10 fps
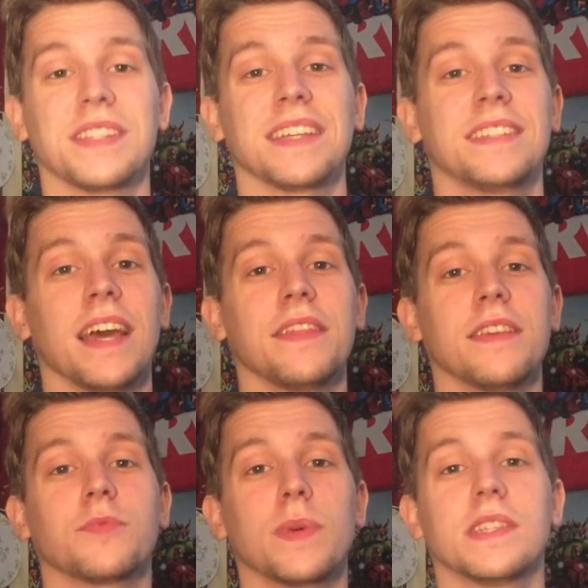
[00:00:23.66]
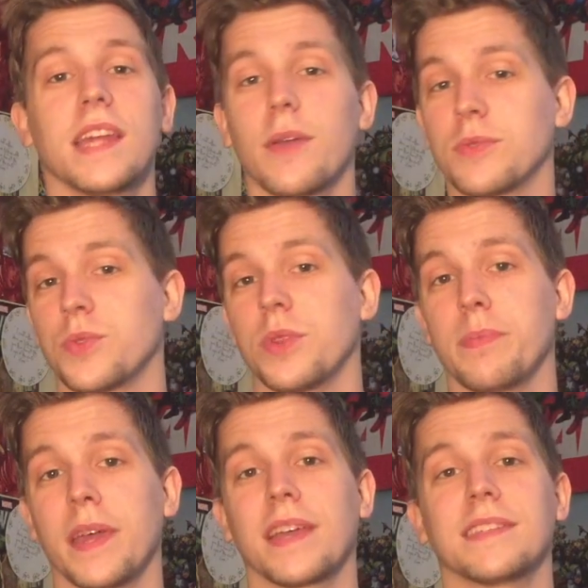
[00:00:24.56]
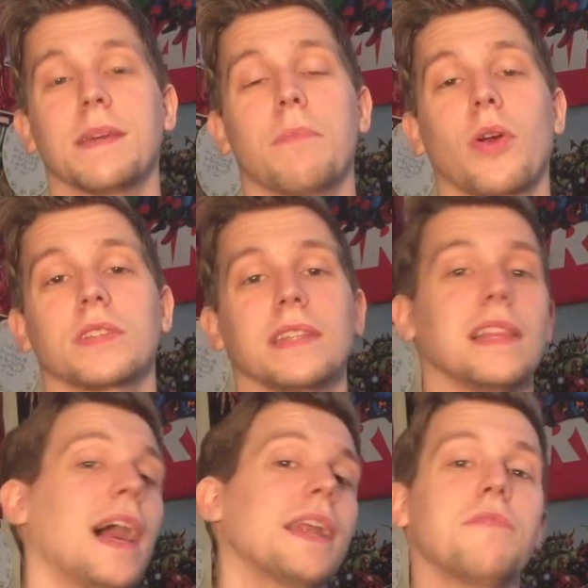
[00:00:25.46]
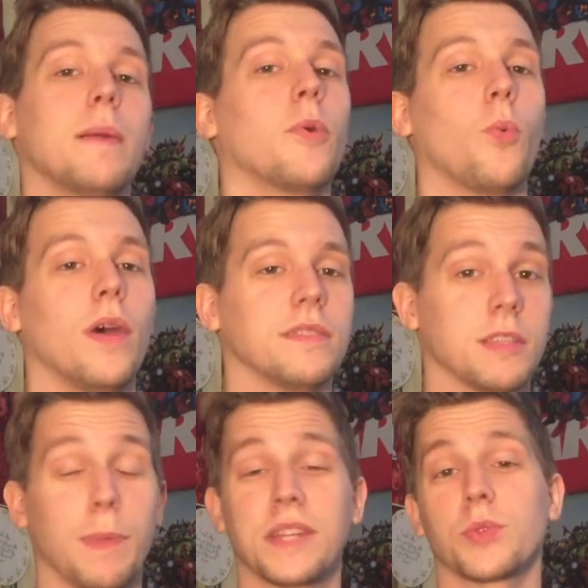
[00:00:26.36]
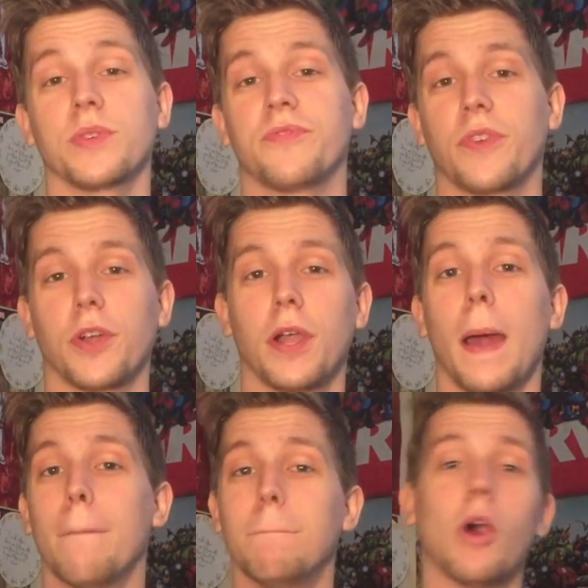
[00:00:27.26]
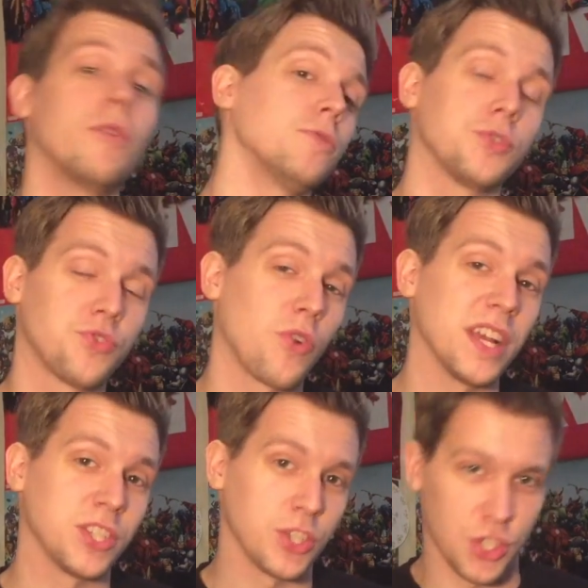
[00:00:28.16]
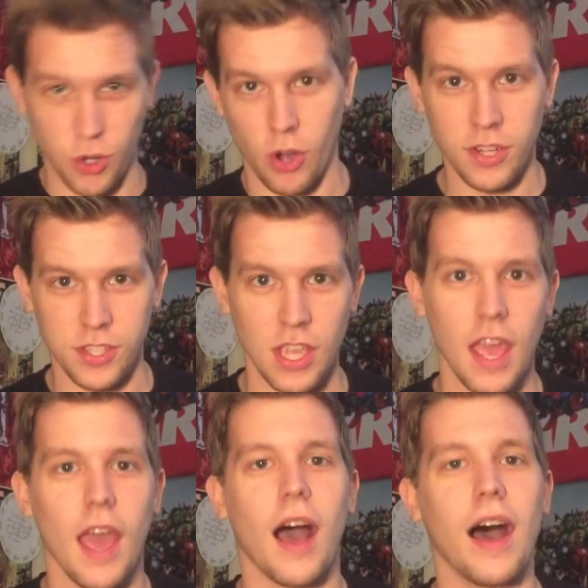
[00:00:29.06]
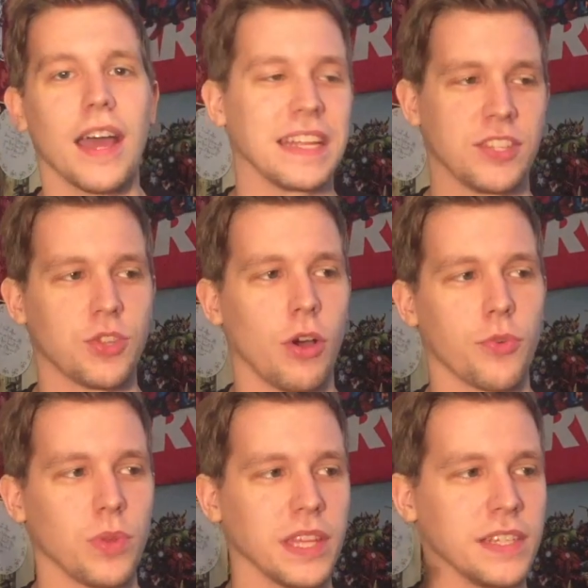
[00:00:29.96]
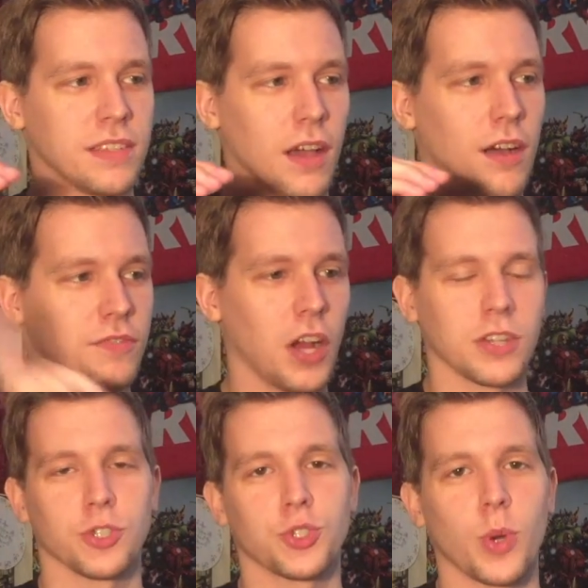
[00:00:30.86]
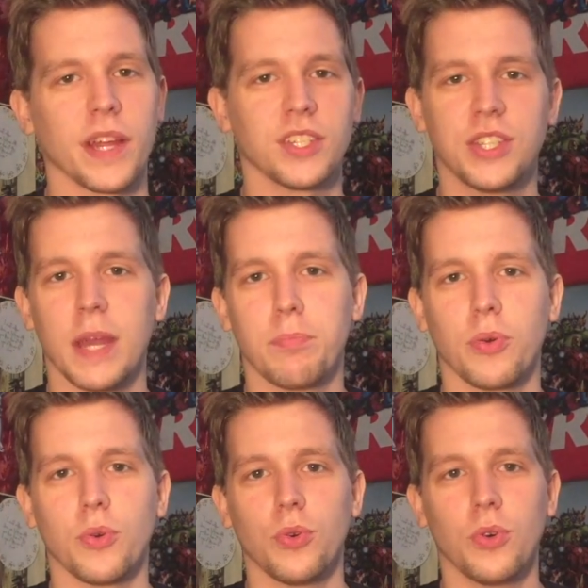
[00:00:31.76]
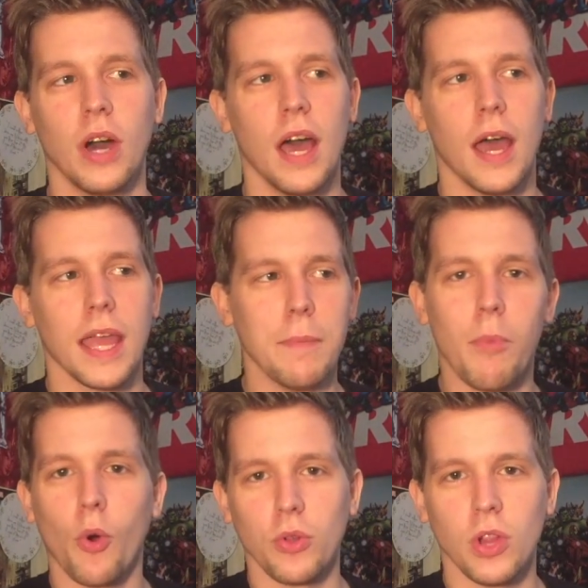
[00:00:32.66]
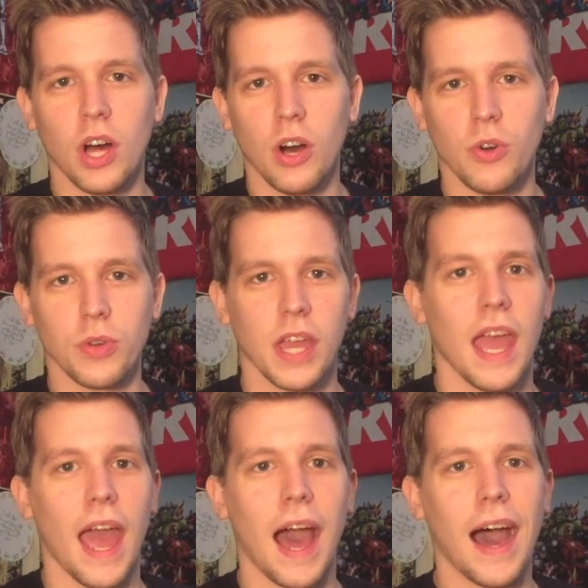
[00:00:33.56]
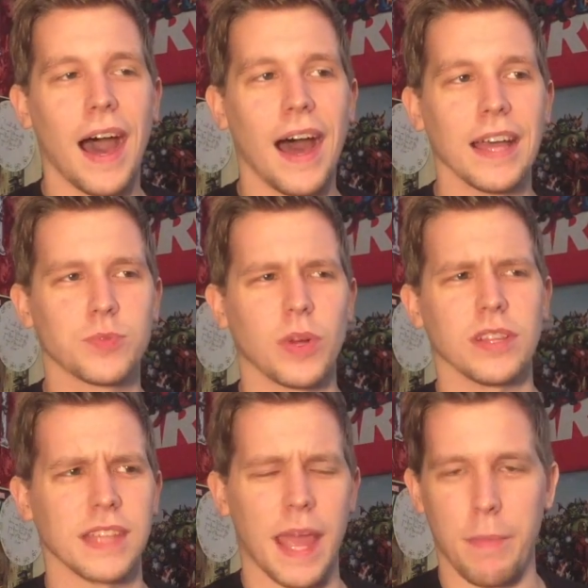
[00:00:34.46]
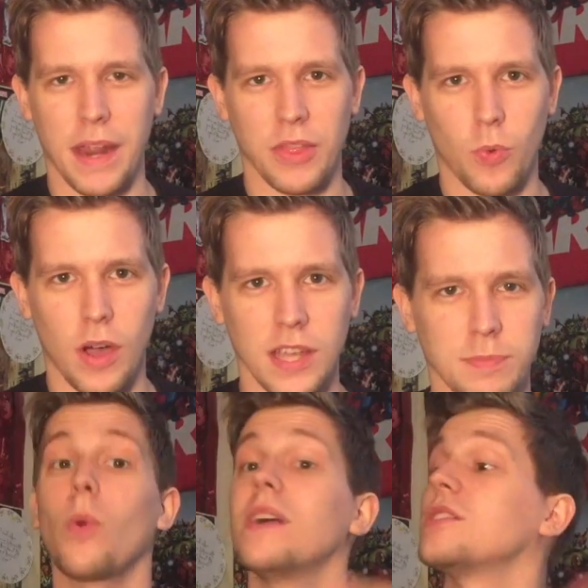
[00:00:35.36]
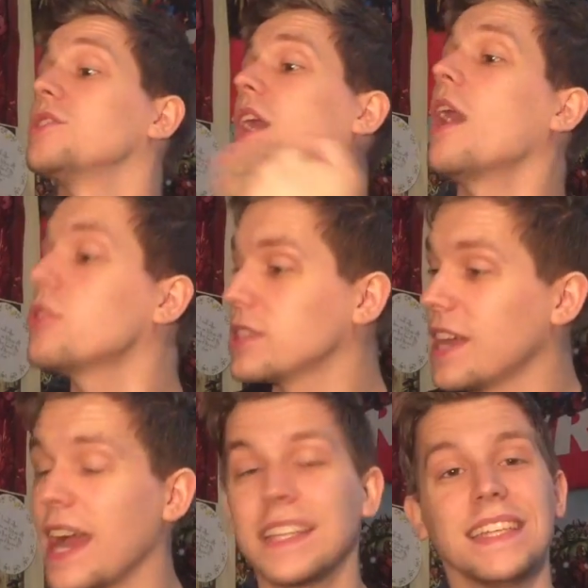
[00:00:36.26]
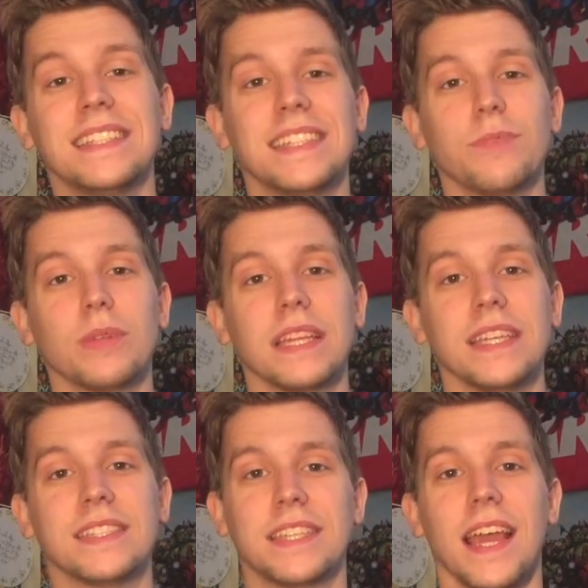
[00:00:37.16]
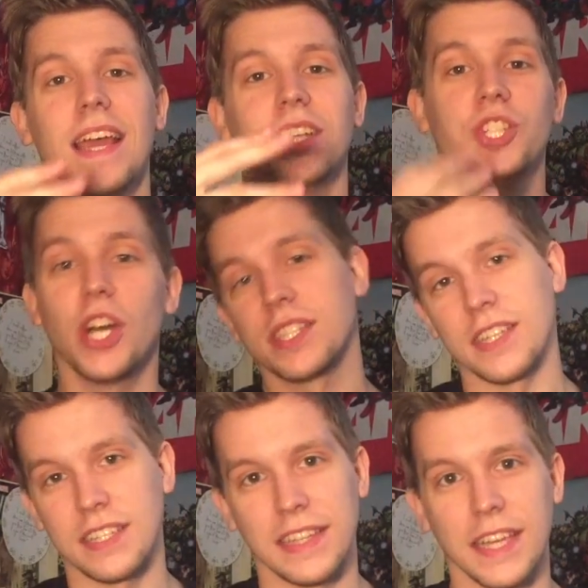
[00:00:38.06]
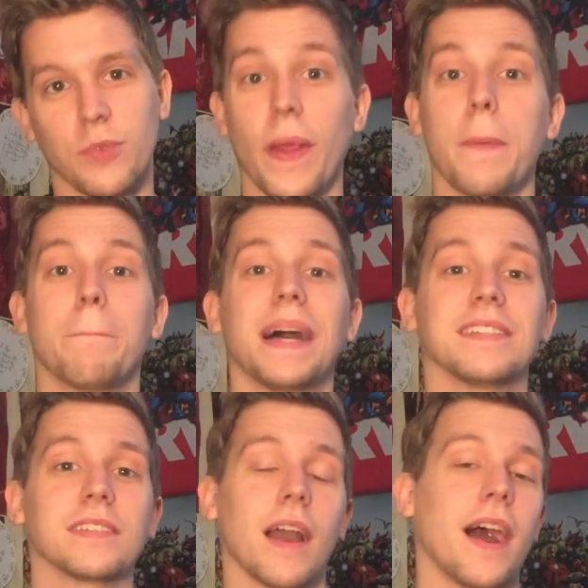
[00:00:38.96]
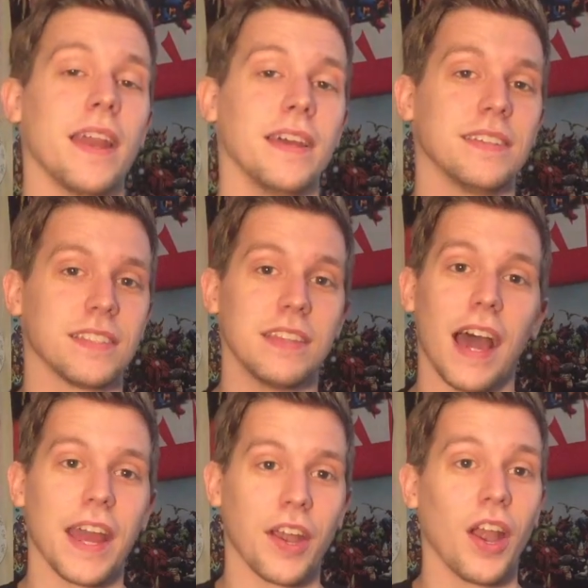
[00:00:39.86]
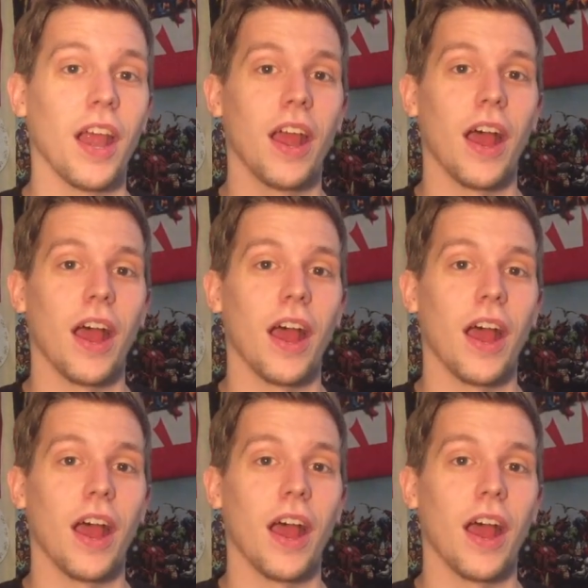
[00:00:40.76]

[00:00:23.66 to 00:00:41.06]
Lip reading: I said, this Wednesday was really big because it marked a lot of number ones, especially for Marvel's fresh start. It saw the release of Doctor Strange, Deadpool, Immortal Hulk, as well as Ant-Man and the Wasp. Whereas on the other side, DC released Justice League, written by Scott Snyder.